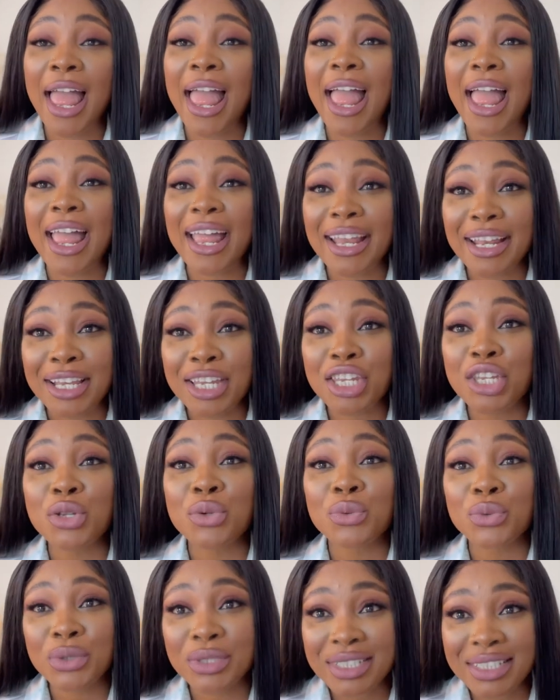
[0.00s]
and you
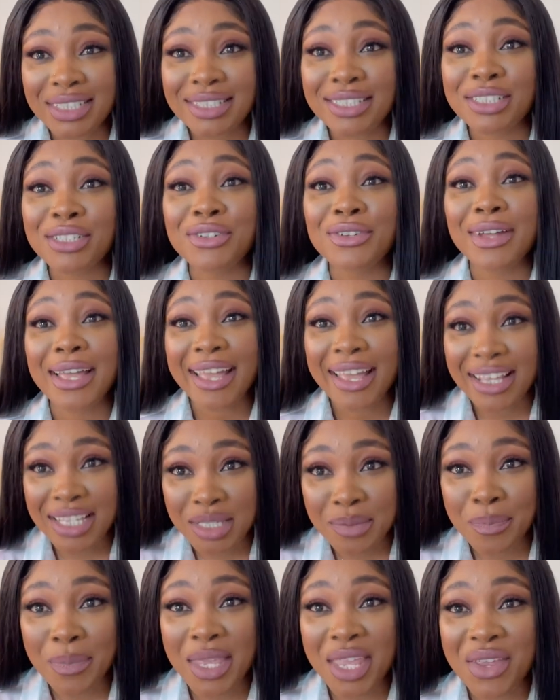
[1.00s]
would still
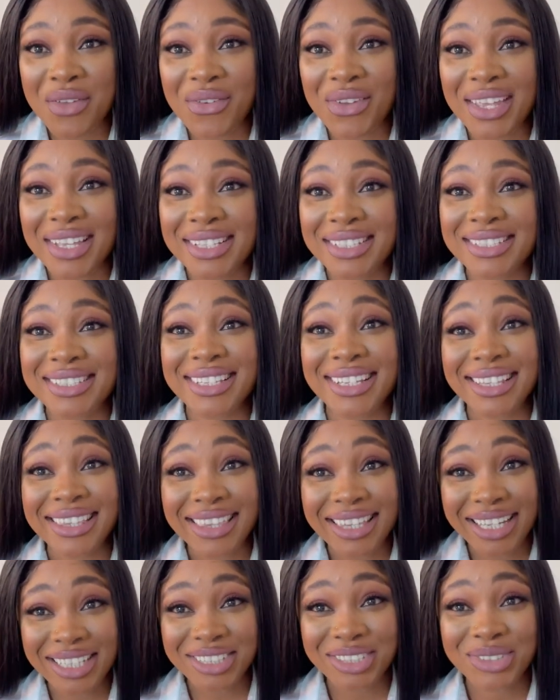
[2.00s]
experience the
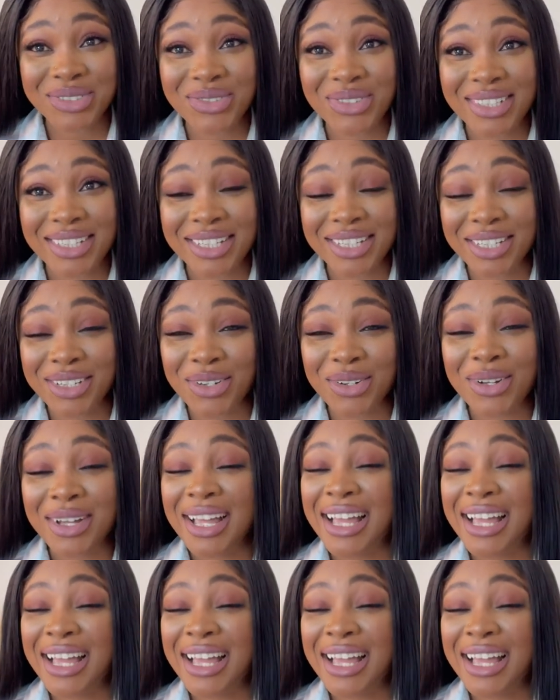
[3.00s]
luxury, you know,